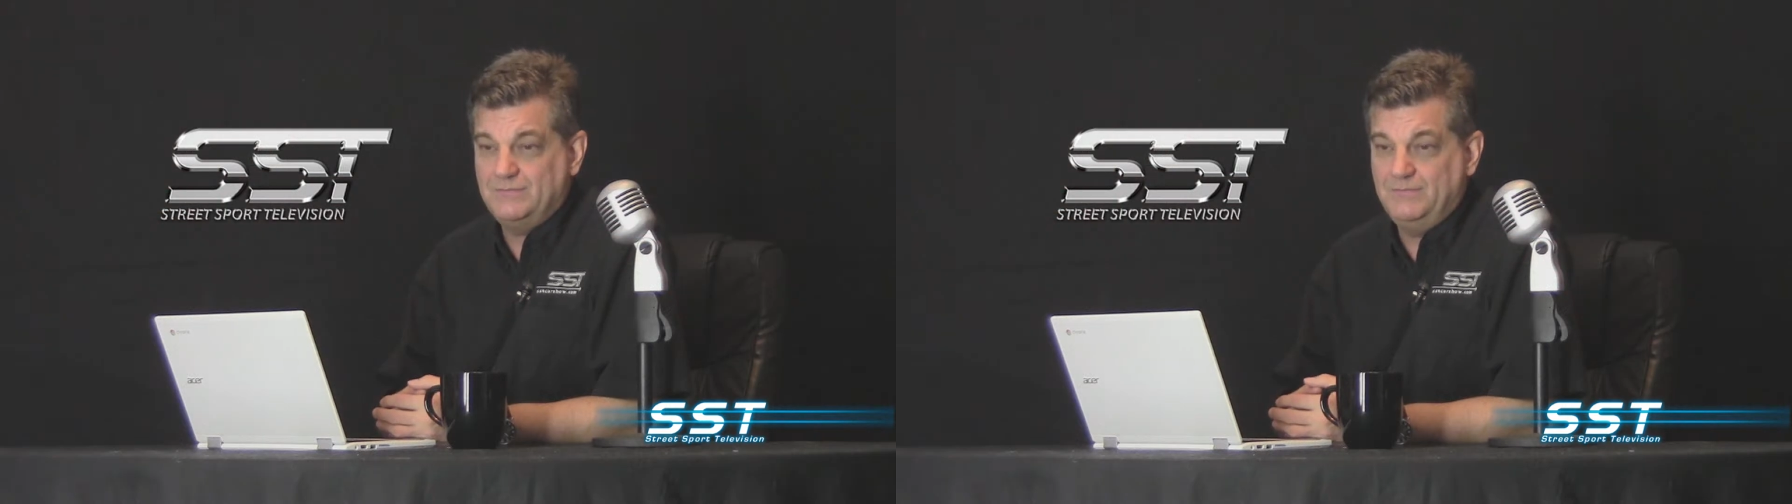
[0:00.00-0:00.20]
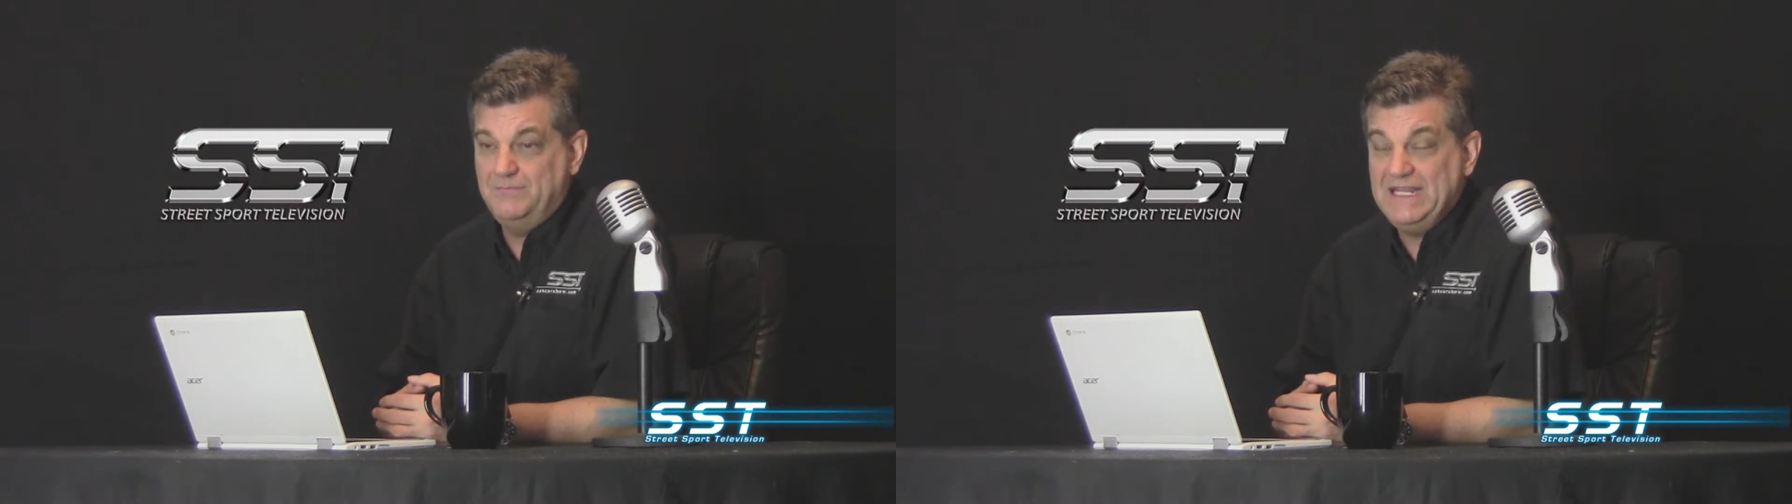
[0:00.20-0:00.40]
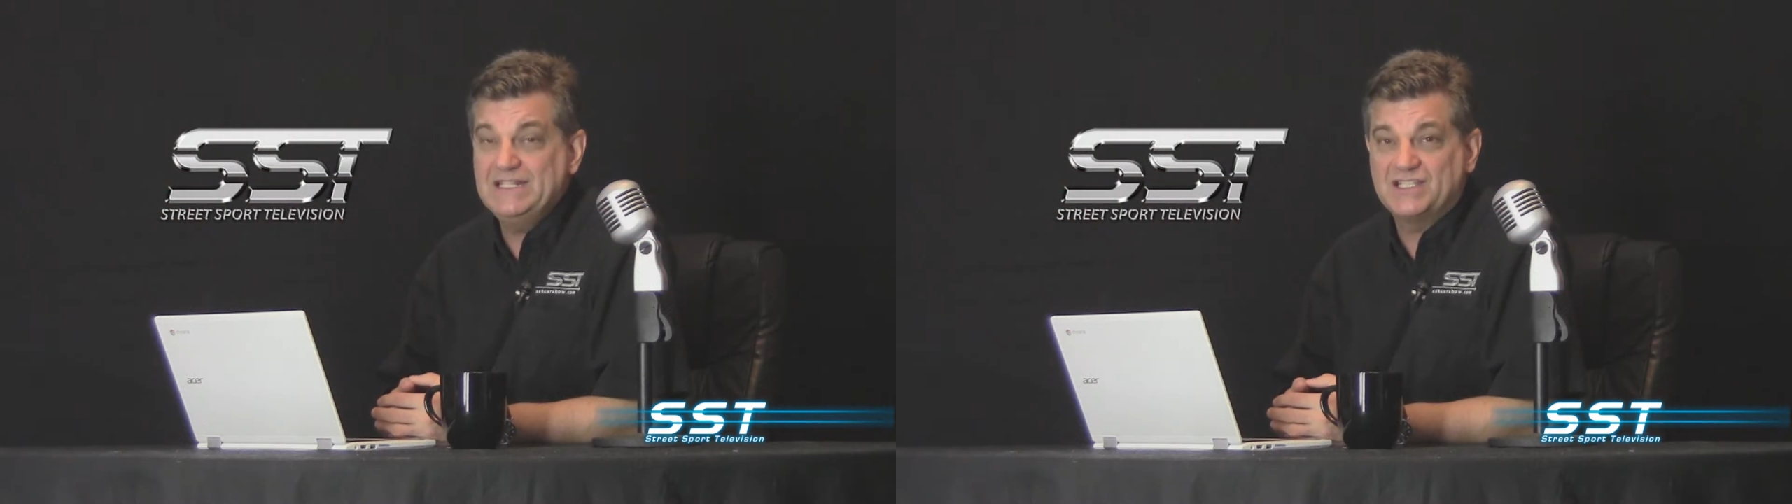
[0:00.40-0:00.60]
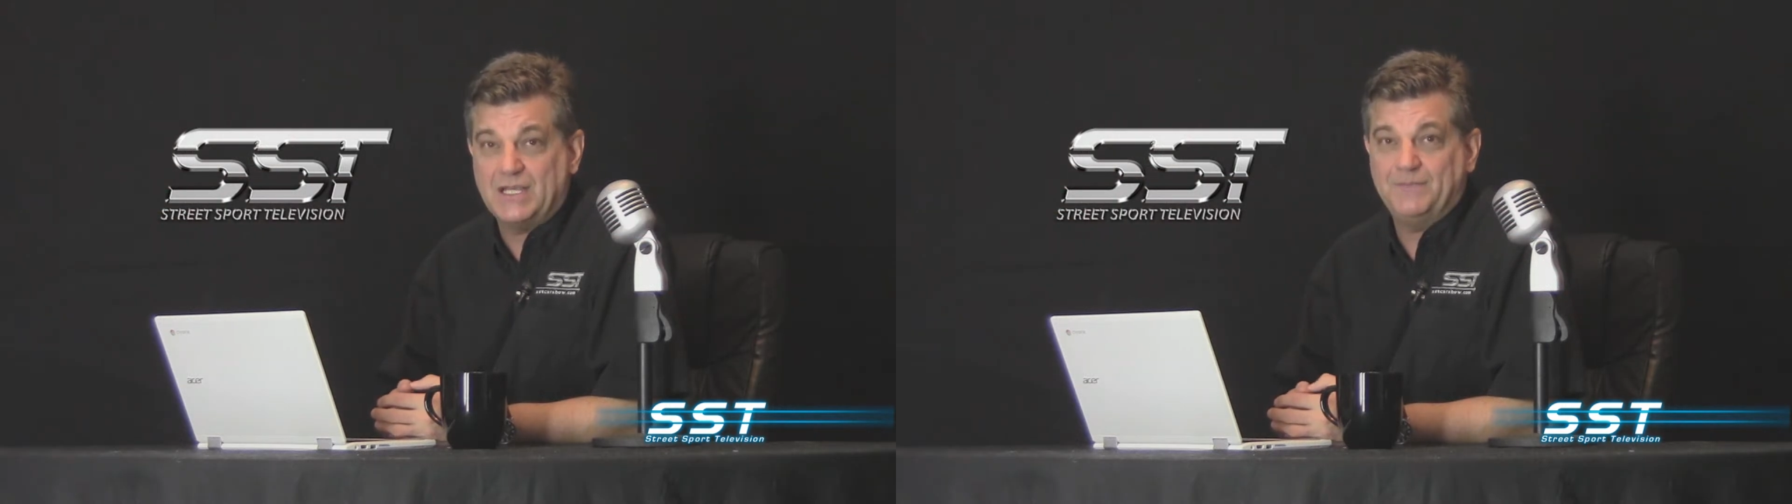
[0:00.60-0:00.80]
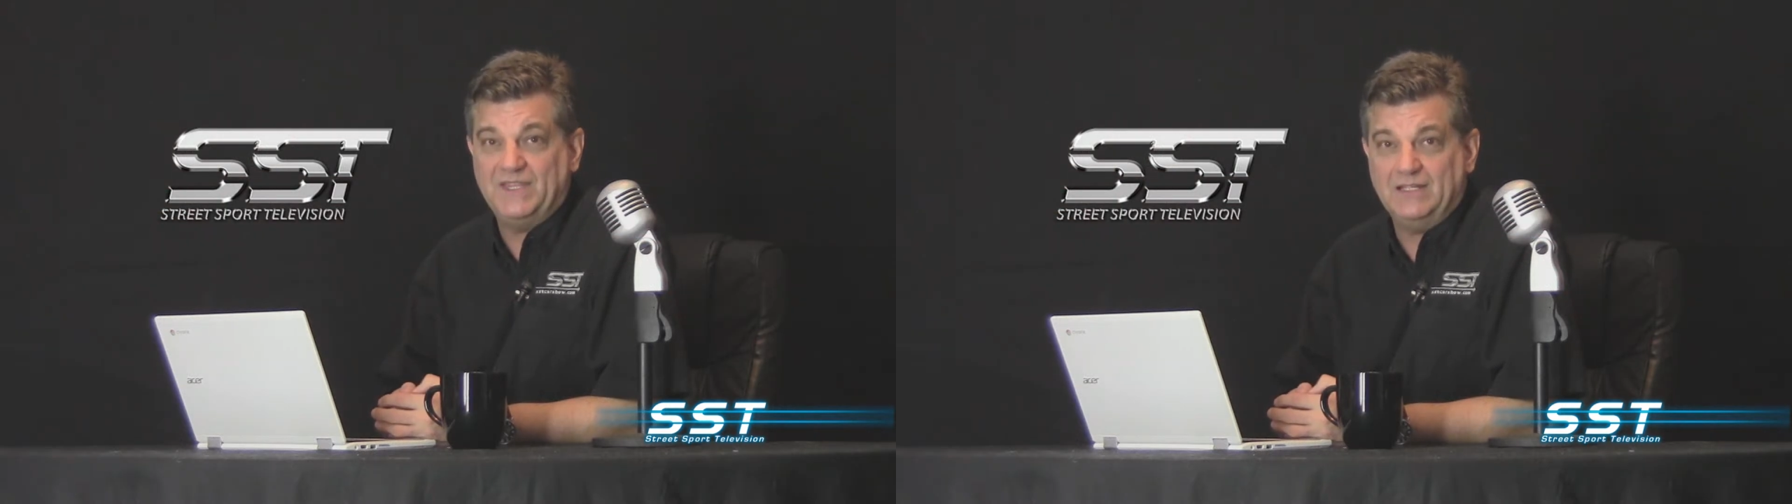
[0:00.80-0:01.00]
mean
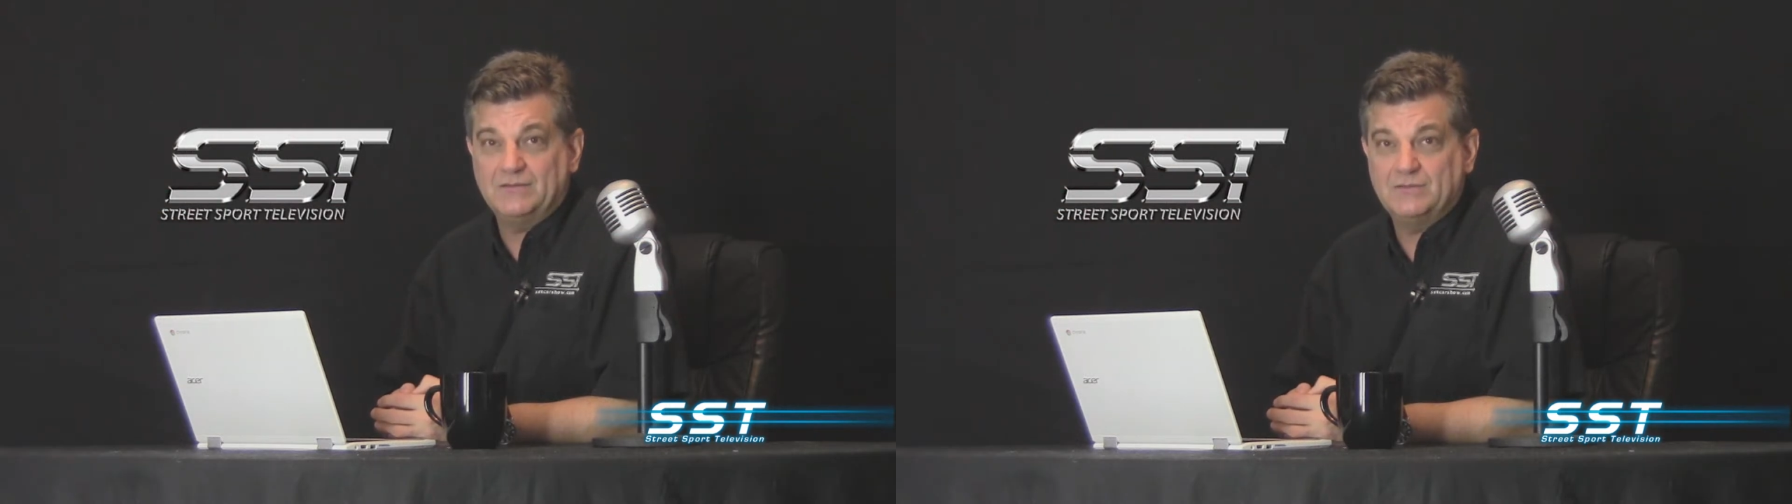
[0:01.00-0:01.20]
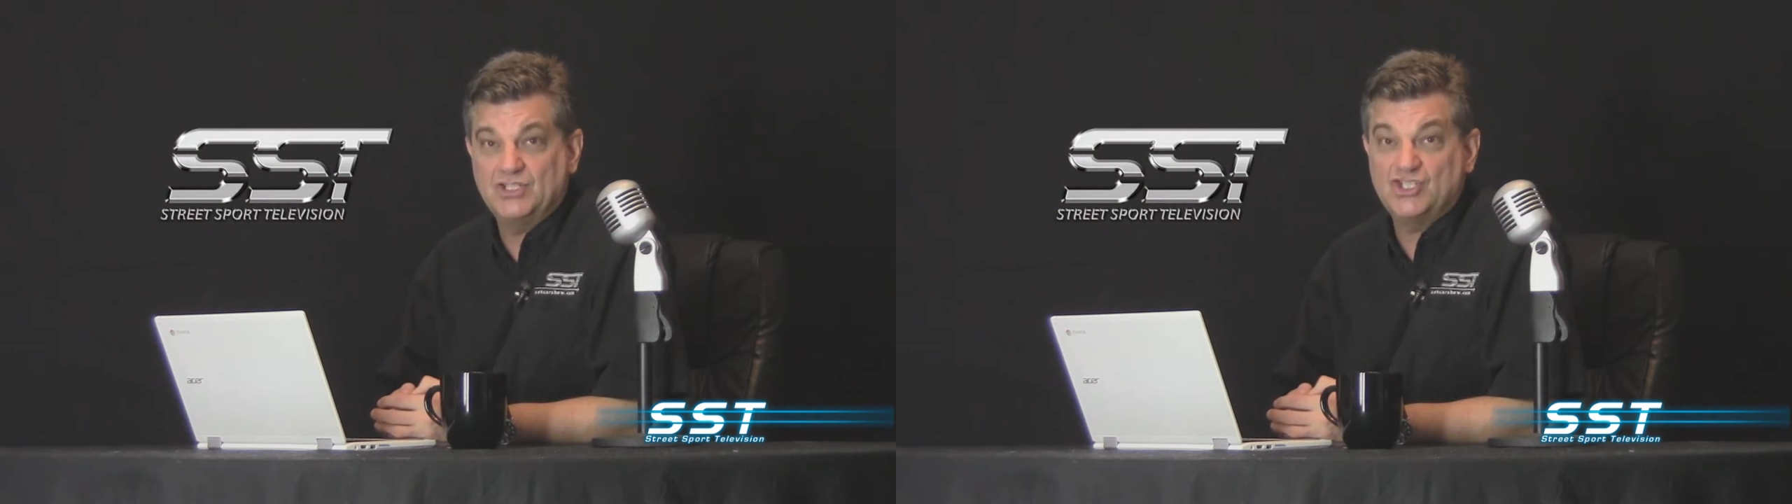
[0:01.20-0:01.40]
something